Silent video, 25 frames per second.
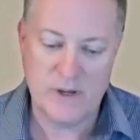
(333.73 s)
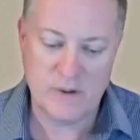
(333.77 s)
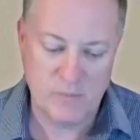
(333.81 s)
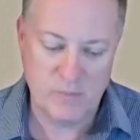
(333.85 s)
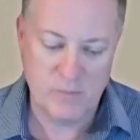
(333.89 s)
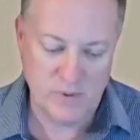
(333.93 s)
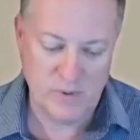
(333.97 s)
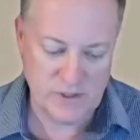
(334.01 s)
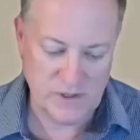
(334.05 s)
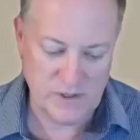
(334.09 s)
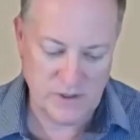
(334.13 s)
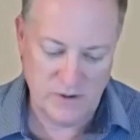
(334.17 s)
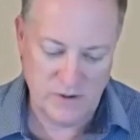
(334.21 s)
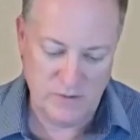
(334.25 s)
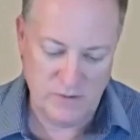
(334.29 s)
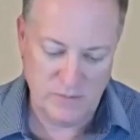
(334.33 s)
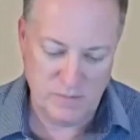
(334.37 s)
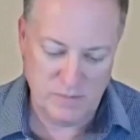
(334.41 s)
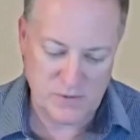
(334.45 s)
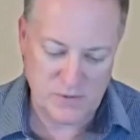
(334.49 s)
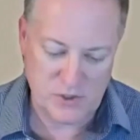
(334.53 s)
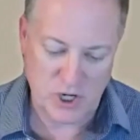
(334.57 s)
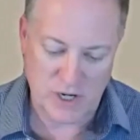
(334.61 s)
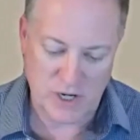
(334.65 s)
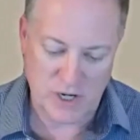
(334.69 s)
what
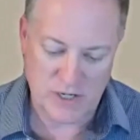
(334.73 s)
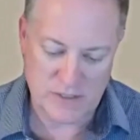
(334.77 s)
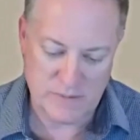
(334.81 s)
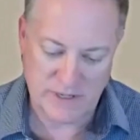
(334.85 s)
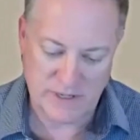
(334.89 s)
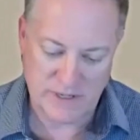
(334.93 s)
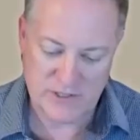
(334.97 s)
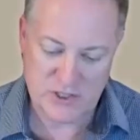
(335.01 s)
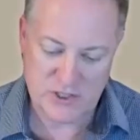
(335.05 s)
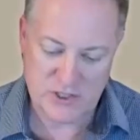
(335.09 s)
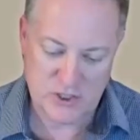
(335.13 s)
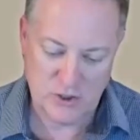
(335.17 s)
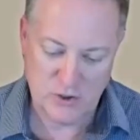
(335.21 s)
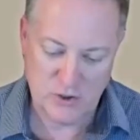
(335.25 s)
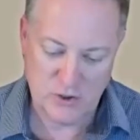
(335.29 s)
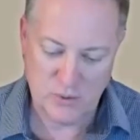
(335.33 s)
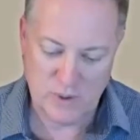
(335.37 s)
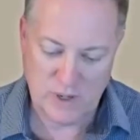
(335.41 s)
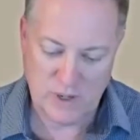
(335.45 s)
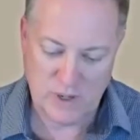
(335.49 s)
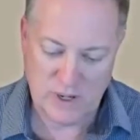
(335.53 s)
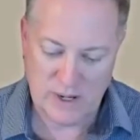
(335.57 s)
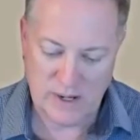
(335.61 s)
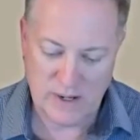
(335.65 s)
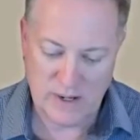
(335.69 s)
you talked about
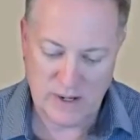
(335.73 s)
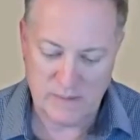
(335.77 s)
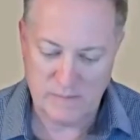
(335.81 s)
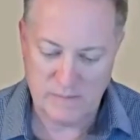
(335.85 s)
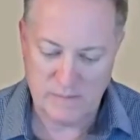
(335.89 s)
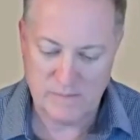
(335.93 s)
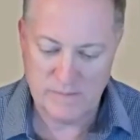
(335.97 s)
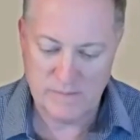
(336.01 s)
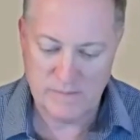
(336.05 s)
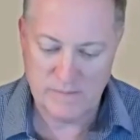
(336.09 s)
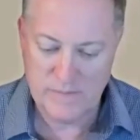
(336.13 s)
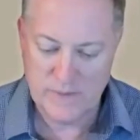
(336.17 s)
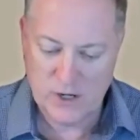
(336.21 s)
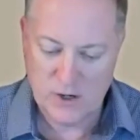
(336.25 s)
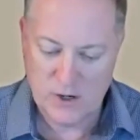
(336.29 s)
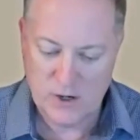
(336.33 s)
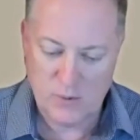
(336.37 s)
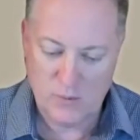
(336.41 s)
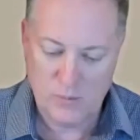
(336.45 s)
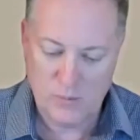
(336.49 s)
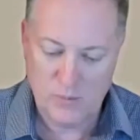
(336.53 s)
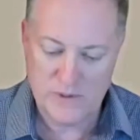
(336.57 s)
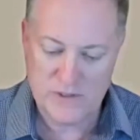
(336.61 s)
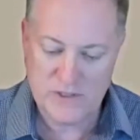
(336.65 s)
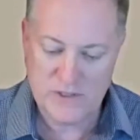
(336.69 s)
too.
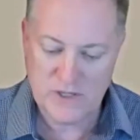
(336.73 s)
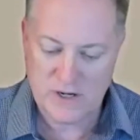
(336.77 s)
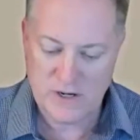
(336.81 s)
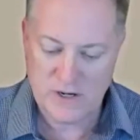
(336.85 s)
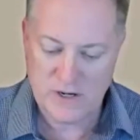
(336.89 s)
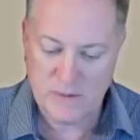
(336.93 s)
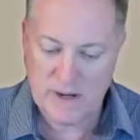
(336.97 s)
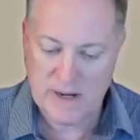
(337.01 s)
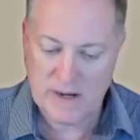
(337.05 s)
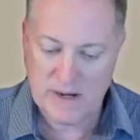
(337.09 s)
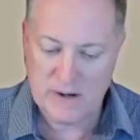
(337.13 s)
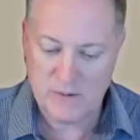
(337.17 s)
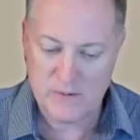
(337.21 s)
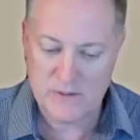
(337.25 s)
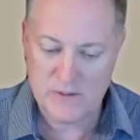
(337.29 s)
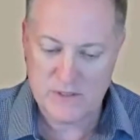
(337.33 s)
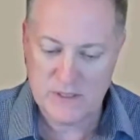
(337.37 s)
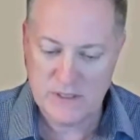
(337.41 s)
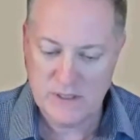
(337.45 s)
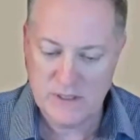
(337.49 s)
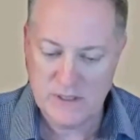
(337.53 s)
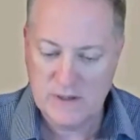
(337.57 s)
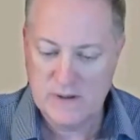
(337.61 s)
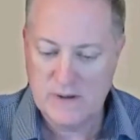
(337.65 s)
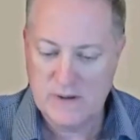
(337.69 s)
We talk
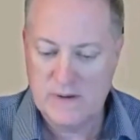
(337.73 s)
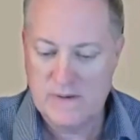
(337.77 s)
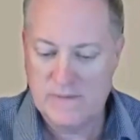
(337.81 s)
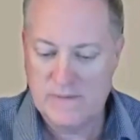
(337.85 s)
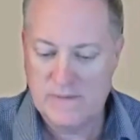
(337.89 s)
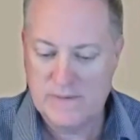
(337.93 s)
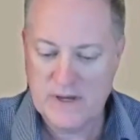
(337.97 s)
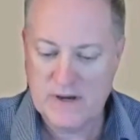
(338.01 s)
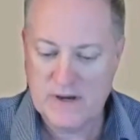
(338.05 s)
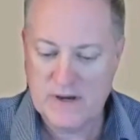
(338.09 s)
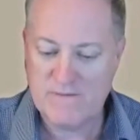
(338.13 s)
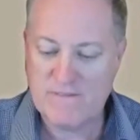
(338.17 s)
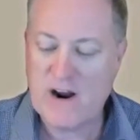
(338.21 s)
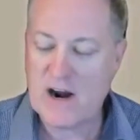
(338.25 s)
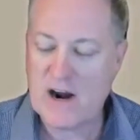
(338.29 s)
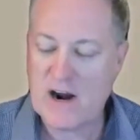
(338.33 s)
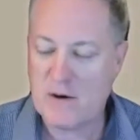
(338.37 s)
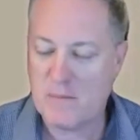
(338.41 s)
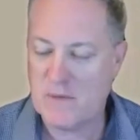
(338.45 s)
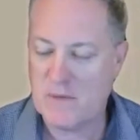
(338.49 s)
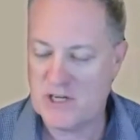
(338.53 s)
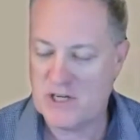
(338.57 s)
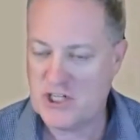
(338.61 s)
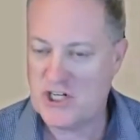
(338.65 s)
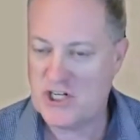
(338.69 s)
about the
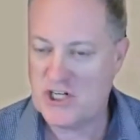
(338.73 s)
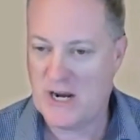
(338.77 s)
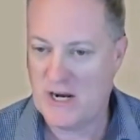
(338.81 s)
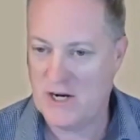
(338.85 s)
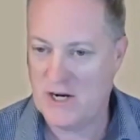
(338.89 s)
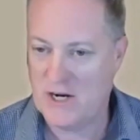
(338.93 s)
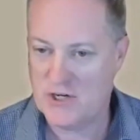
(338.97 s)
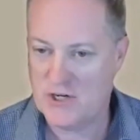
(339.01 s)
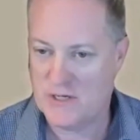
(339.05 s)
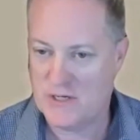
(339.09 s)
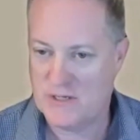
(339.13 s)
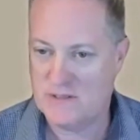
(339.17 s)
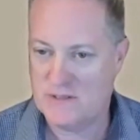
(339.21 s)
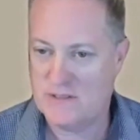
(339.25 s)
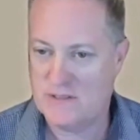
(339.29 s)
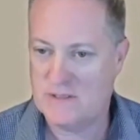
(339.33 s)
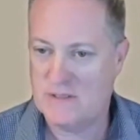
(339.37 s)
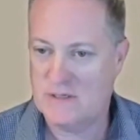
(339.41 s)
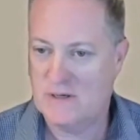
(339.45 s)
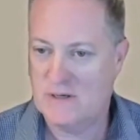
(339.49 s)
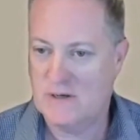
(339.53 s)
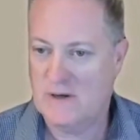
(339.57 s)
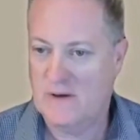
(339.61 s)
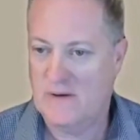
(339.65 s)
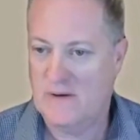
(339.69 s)
environment changes,
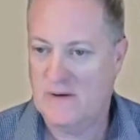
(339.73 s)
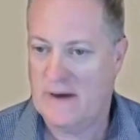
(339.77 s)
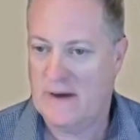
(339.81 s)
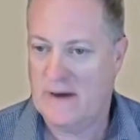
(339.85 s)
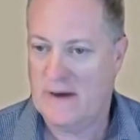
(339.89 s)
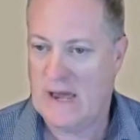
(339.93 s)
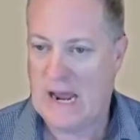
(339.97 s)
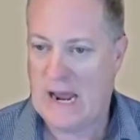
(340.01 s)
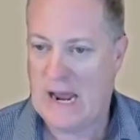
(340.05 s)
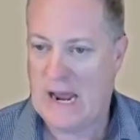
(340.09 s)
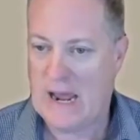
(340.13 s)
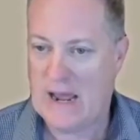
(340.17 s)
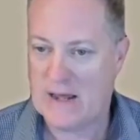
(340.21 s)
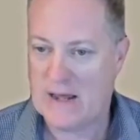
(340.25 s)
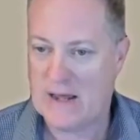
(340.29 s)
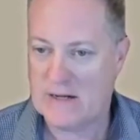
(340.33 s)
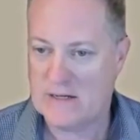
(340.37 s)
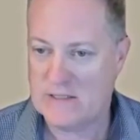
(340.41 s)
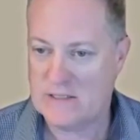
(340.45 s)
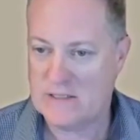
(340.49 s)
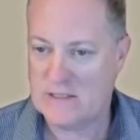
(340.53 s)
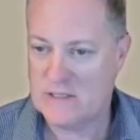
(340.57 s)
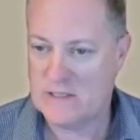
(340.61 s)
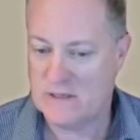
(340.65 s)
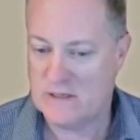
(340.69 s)

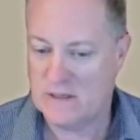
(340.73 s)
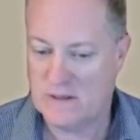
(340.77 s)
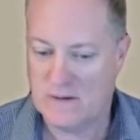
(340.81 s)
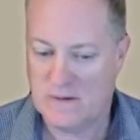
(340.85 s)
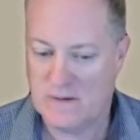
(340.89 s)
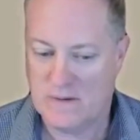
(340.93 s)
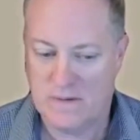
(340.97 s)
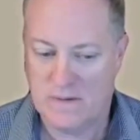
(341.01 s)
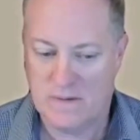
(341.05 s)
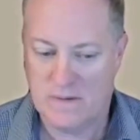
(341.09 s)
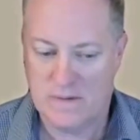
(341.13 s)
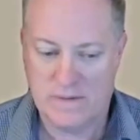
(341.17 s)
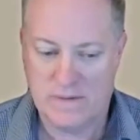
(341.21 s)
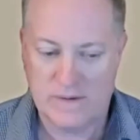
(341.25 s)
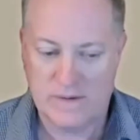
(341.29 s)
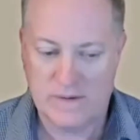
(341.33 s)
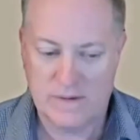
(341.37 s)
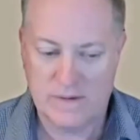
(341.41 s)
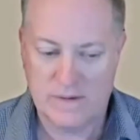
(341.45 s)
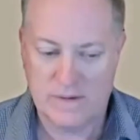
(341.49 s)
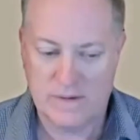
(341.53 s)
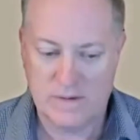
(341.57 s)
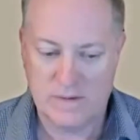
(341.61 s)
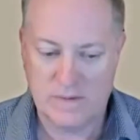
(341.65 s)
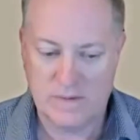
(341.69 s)
and
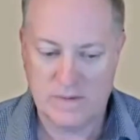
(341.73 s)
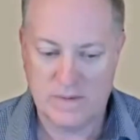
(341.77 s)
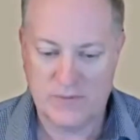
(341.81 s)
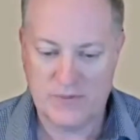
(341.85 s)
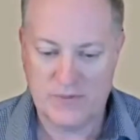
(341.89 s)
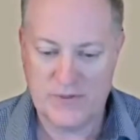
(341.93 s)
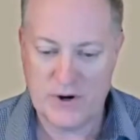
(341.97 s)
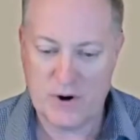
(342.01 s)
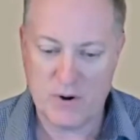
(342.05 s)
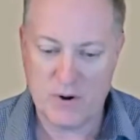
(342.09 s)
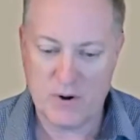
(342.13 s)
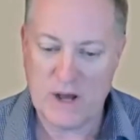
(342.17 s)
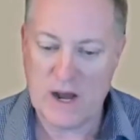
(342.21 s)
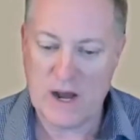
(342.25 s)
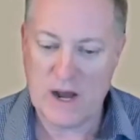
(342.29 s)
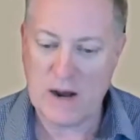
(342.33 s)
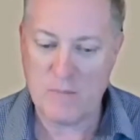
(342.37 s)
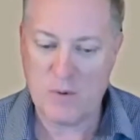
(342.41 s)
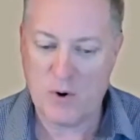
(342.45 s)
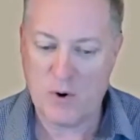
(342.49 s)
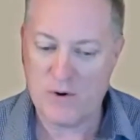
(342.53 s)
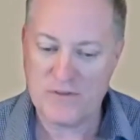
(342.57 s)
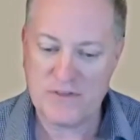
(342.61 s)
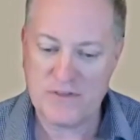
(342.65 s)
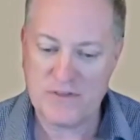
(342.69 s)
there are a lot
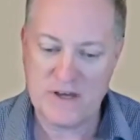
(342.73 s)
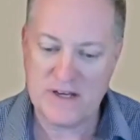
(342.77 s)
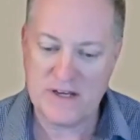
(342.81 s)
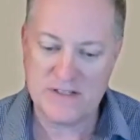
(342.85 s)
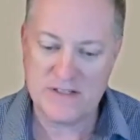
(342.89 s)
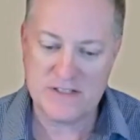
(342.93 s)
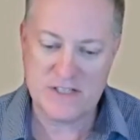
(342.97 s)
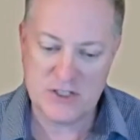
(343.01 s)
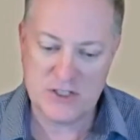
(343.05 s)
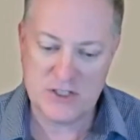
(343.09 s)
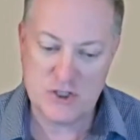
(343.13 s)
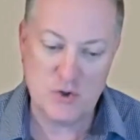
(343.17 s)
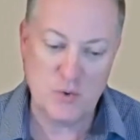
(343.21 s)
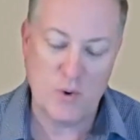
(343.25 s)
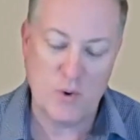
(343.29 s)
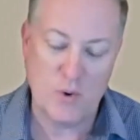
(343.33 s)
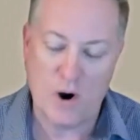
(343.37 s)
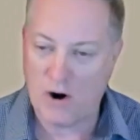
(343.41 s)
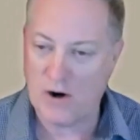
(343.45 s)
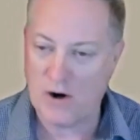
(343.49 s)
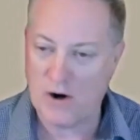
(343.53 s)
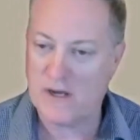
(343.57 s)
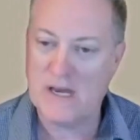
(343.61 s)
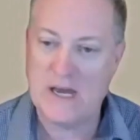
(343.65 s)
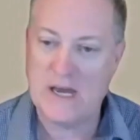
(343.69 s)
more things as you
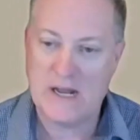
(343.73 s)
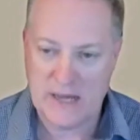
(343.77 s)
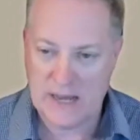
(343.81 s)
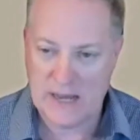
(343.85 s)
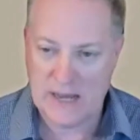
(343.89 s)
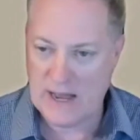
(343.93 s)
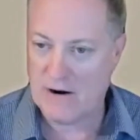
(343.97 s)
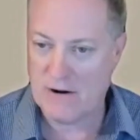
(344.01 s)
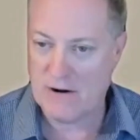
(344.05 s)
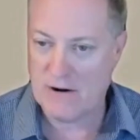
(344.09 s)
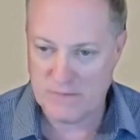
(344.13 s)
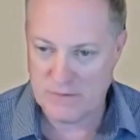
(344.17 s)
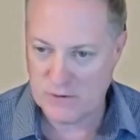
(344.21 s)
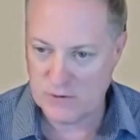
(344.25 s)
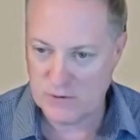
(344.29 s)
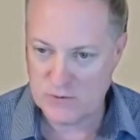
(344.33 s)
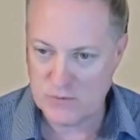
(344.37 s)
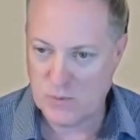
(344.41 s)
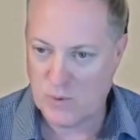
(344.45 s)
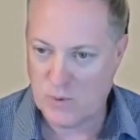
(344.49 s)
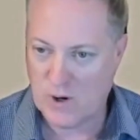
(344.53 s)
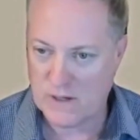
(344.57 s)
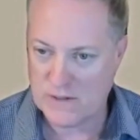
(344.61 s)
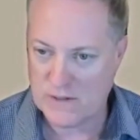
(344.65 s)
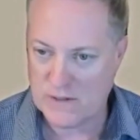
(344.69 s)
are getting out on those
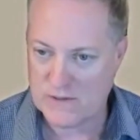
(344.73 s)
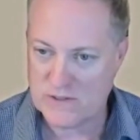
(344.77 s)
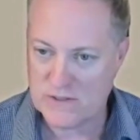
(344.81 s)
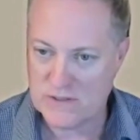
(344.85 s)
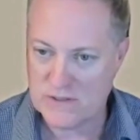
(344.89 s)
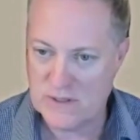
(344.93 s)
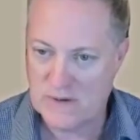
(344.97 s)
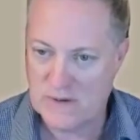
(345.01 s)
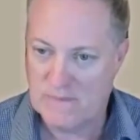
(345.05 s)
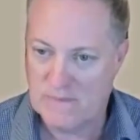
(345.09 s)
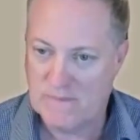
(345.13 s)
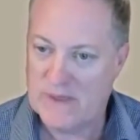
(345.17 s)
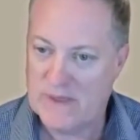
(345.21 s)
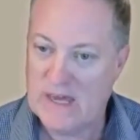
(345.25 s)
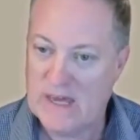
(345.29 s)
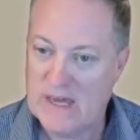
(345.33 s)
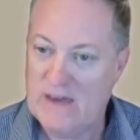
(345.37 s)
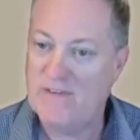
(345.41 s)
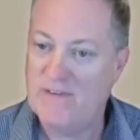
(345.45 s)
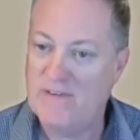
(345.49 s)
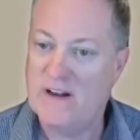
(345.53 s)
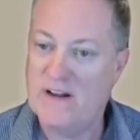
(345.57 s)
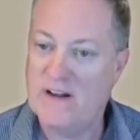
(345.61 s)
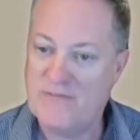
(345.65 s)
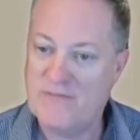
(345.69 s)
walks,
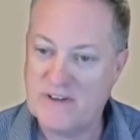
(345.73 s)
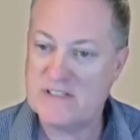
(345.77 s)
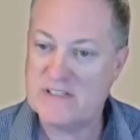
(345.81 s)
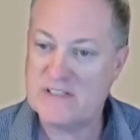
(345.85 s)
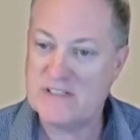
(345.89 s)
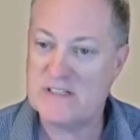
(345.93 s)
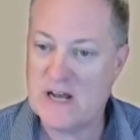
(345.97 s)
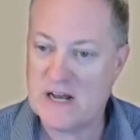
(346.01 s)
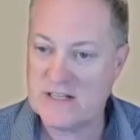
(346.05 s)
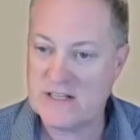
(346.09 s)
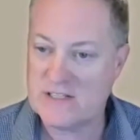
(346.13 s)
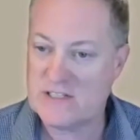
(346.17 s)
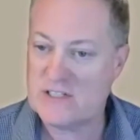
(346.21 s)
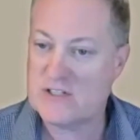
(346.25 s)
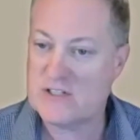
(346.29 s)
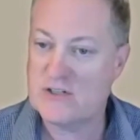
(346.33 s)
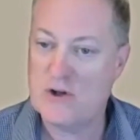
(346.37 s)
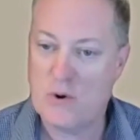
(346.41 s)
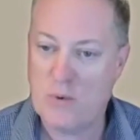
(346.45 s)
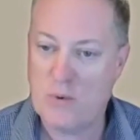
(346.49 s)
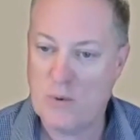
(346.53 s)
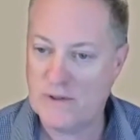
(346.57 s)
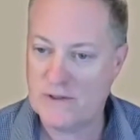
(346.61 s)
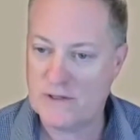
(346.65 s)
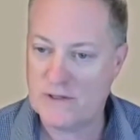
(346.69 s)
even if it's not
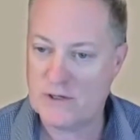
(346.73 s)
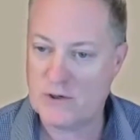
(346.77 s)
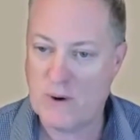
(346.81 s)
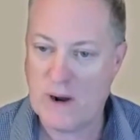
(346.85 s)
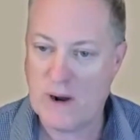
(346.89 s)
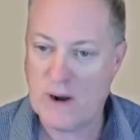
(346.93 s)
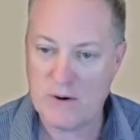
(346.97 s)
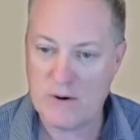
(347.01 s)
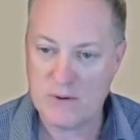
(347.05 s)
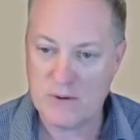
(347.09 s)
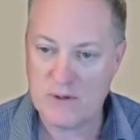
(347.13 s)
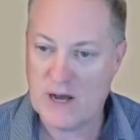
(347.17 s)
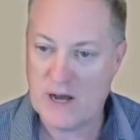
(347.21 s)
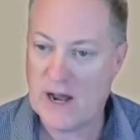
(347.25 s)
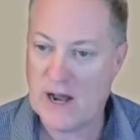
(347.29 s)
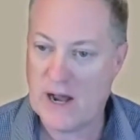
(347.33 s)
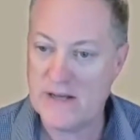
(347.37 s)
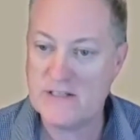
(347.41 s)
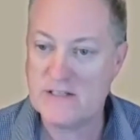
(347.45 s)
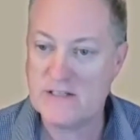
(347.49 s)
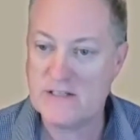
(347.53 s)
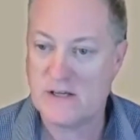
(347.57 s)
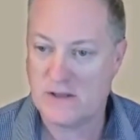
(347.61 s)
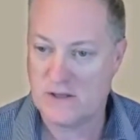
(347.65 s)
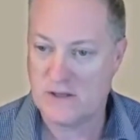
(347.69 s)
snow on the ground,
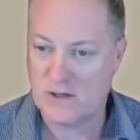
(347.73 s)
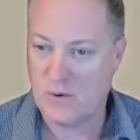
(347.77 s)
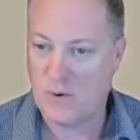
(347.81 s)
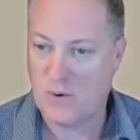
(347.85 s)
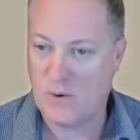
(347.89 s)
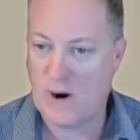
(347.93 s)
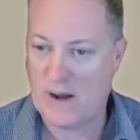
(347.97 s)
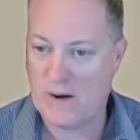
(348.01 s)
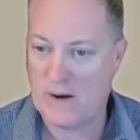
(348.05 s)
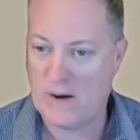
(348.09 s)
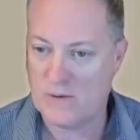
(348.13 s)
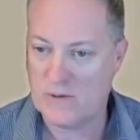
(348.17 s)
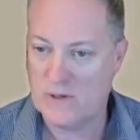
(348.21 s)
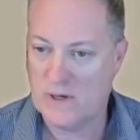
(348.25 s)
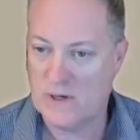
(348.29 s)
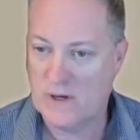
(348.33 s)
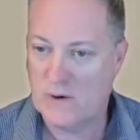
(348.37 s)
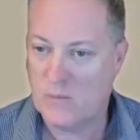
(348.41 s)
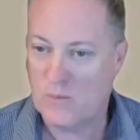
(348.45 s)
ice on the ground.